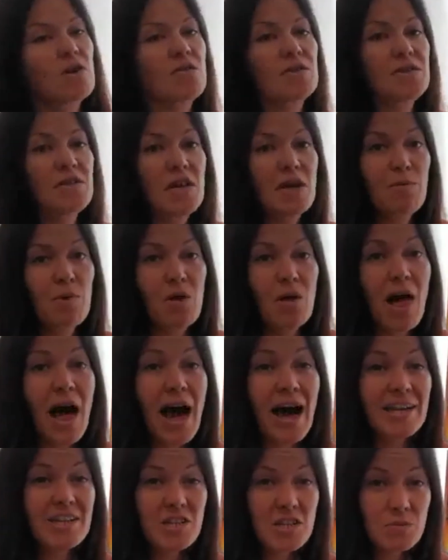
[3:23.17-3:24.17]
the table.
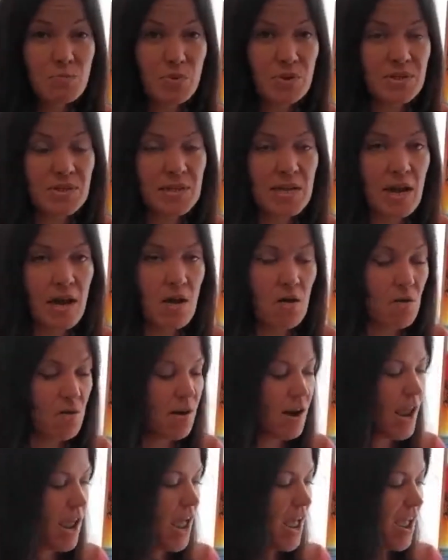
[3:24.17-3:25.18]
I just put
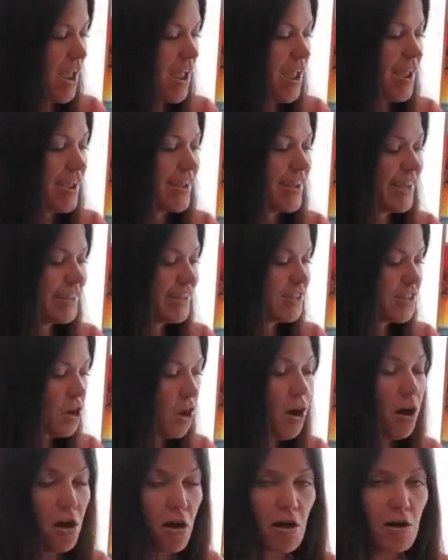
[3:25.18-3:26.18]
down a
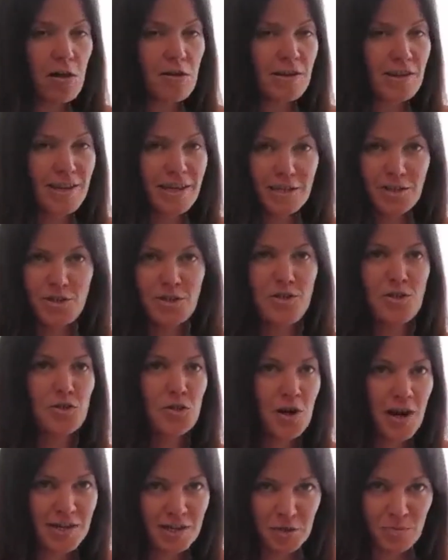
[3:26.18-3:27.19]
tall kitchen
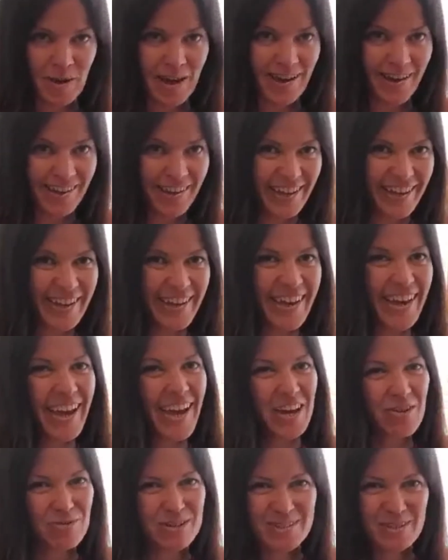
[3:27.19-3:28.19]
trash bag.
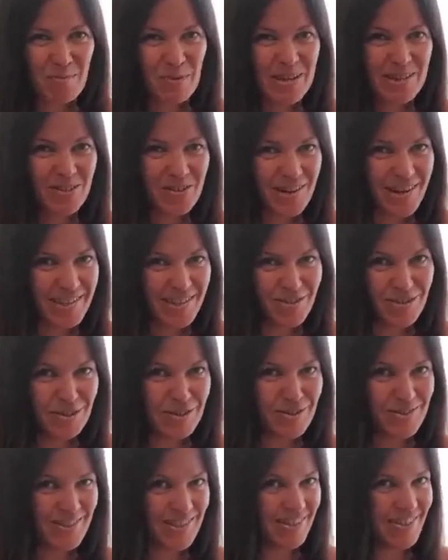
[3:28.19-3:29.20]
Once the paint dries, you can
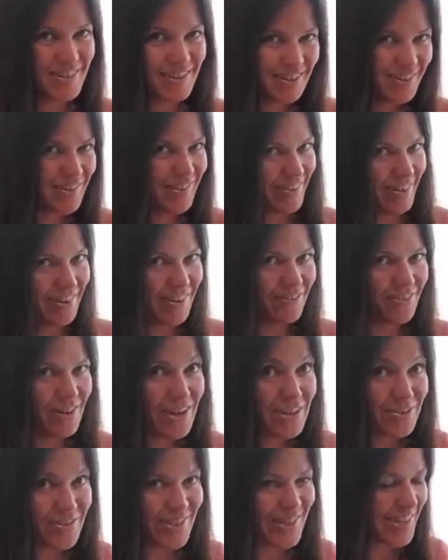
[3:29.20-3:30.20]
use it,
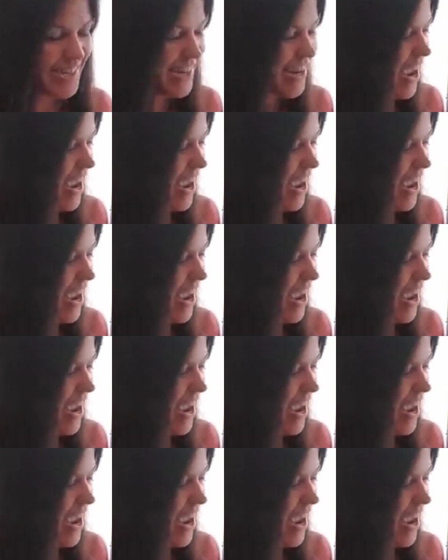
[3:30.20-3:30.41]
reuse it,